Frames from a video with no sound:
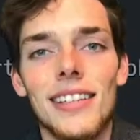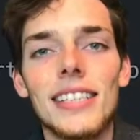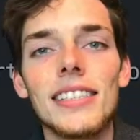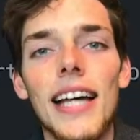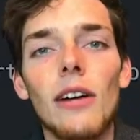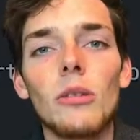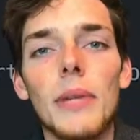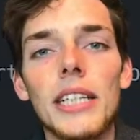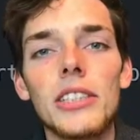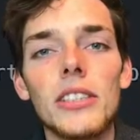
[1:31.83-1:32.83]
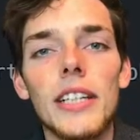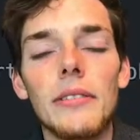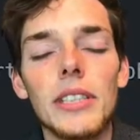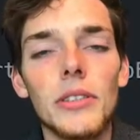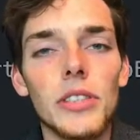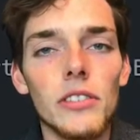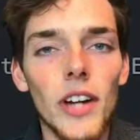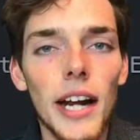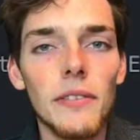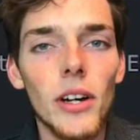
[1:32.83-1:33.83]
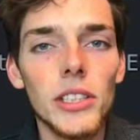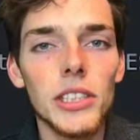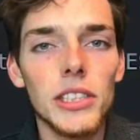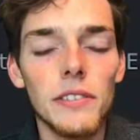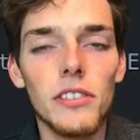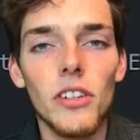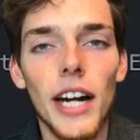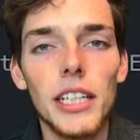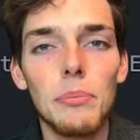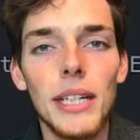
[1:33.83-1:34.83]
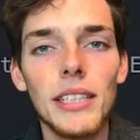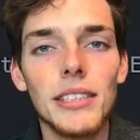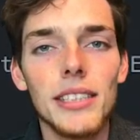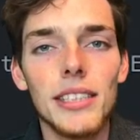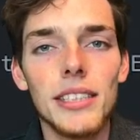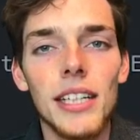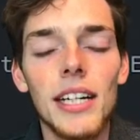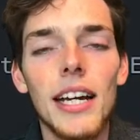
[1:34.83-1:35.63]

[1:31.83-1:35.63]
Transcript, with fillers: This is how we'll make sure that we use the right versions of the right dependencies